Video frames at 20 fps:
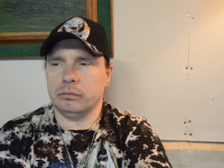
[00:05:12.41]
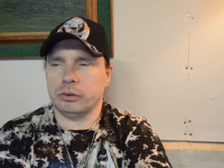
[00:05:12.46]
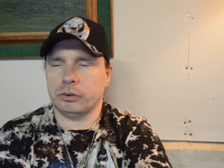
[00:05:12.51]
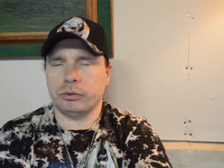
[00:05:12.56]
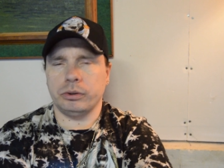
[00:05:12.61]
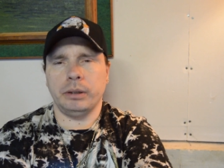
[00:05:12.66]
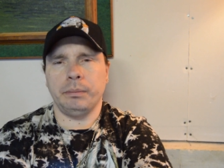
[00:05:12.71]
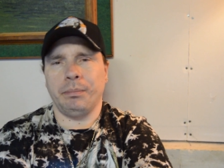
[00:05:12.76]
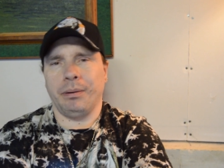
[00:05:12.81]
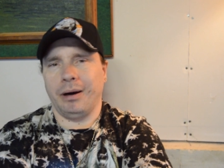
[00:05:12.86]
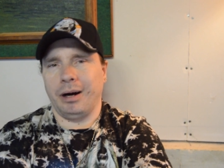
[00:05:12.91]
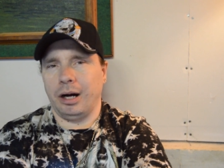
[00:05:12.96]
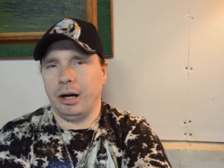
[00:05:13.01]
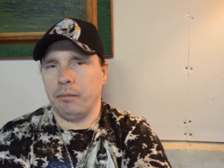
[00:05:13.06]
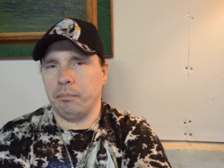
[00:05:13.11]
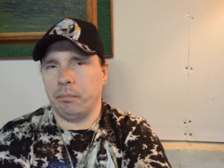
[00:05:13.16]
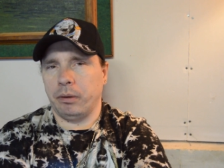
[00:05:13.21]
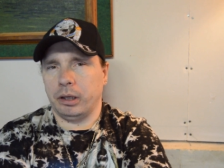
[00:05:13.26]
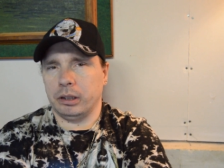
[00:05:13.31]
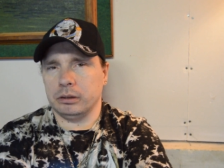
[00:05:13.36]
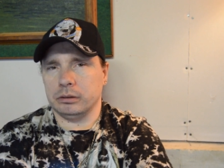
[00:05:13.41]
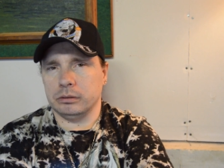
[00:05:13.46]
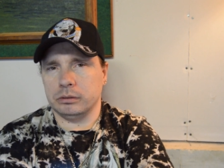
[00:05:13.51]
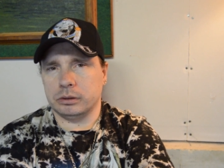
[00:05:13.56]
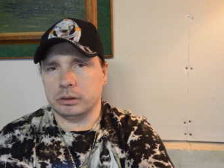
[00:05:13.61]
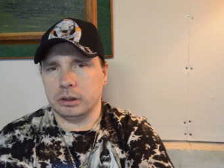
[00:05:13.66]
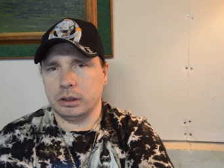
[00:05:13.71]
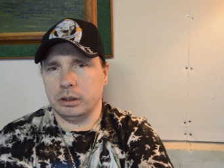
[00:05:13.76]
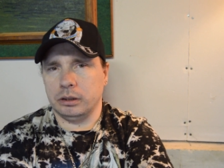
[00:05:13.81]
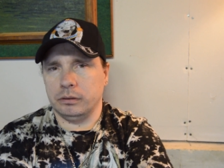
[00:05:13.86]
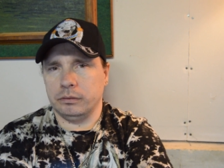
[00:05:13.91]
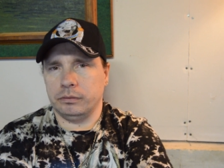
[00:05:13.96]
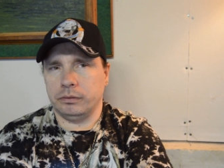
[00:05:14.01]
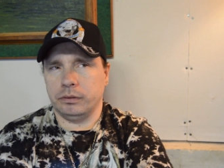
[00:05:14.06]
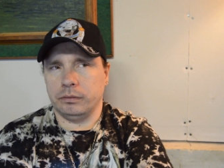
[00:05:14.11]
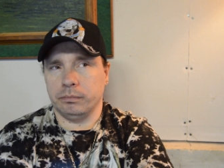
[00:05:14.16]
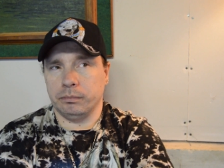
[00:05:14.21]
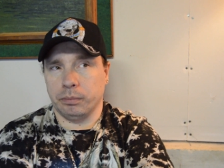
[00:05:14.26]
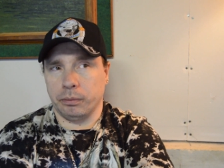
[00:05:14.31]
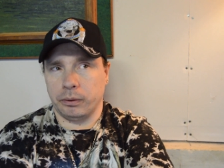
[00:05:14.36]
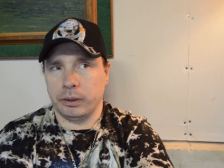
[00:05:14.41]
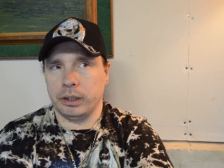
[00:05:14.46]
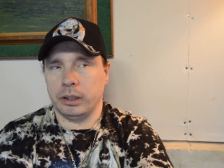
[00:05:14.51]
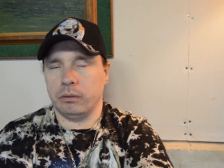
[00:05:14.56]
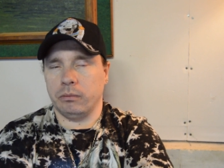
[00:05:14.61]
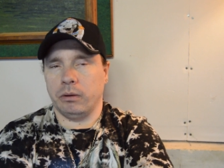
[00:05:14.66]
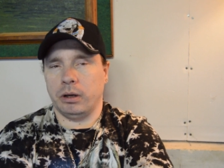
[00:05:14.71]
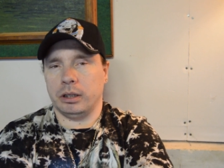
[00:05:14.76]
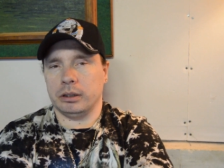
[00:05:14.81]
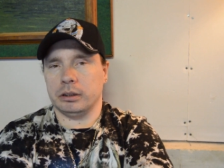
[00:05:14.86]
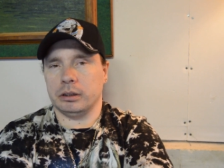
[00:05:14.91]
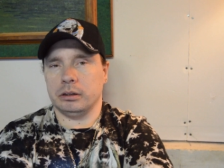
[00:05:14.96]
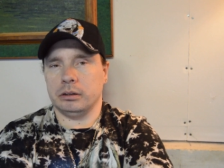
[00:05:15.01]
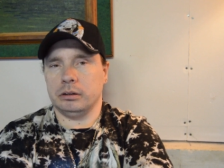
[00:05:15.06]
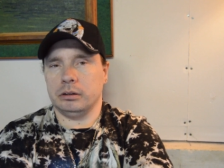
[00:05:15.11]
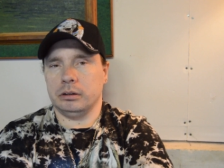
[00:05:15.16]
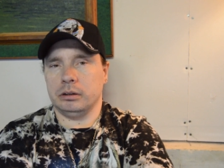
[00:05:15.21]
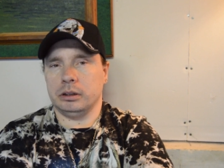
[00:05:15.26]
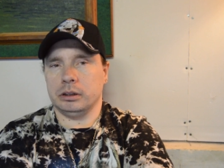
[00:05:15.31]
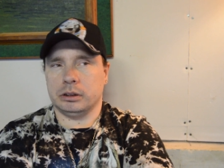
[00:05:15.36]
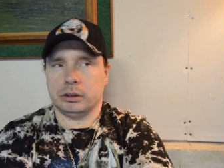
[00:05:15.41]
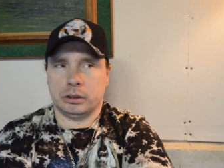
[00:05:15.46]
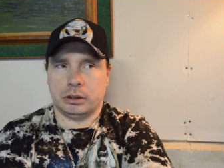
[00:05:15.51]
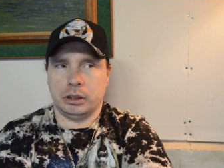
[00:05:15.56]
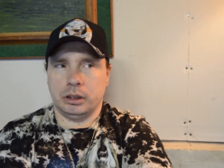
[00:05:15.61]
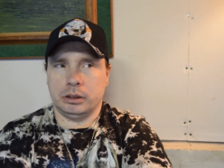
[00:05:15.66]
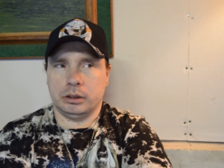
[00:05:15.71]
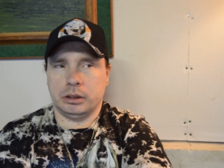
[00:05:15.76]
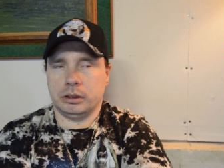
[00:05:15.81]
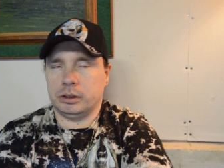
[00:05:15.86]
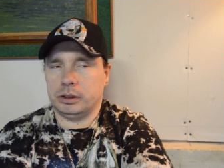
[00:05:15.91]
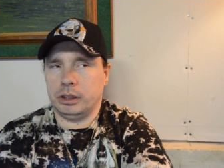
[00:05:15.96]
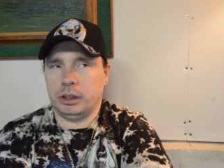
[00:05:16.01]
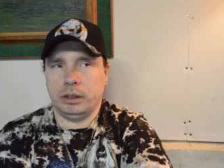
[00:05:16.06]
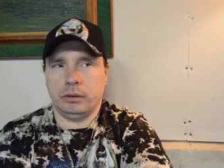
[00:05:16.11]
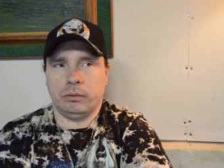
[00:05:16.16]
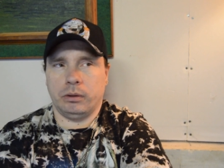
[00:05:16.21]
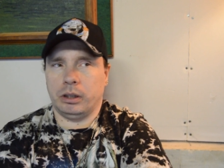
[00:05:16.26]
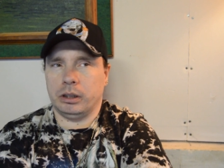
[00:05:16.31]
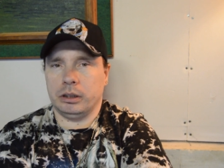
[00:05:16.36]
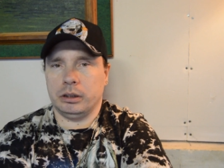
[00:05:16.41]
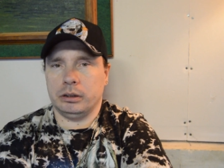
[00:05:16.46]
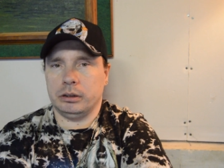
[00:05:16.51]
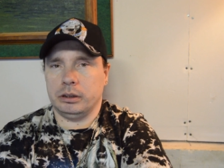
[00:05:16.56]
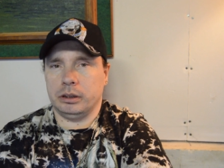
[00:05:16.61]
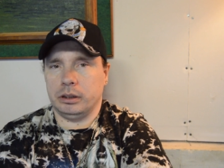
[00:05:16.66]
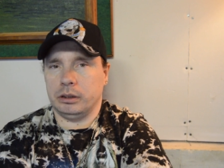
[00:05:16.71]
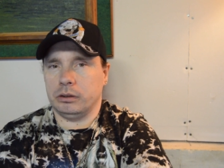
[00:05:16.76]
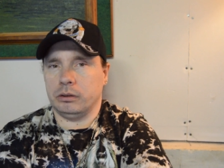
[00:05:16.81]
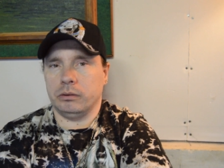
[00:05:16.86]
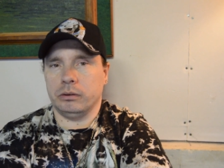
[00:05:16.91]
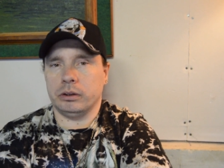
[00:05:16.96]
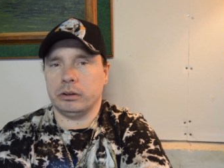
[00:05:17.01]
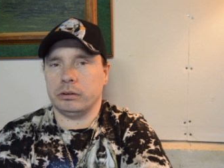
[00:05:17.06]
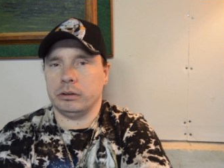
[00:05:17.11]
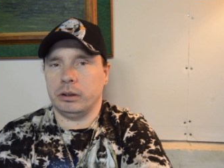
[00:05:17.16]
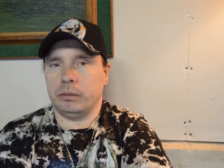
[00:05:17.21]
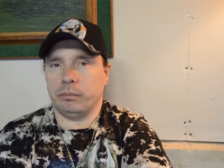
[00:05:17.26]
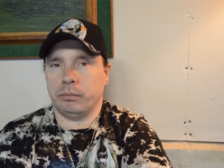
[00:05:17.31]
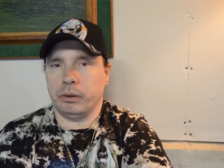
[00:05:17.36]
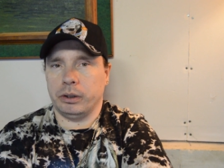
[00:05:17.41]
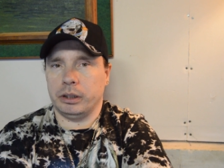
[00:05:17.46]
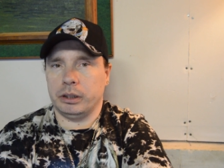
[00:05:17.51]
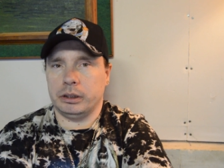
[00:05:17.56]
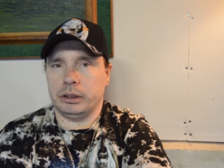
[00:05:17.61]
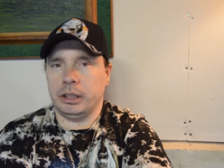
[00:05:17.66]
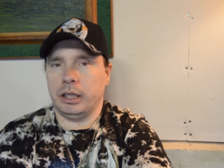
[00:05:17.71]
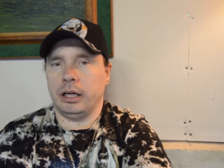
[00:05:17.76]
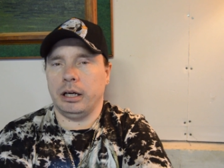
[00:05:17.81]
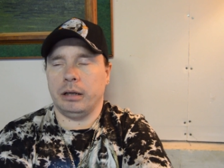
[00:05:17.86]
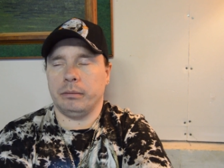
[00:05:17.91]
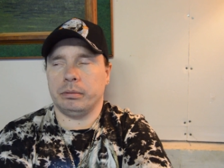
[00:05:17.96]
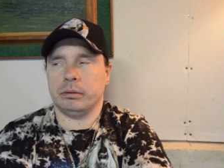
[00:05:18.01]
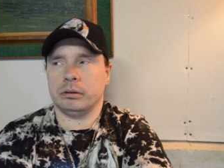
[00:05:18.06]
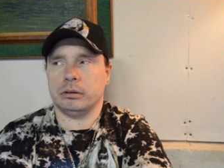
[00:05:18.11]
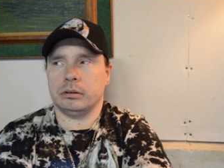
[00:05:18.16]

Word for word: three pop bottles of Brita water. It's just the city water, you know, going through the Brita tap.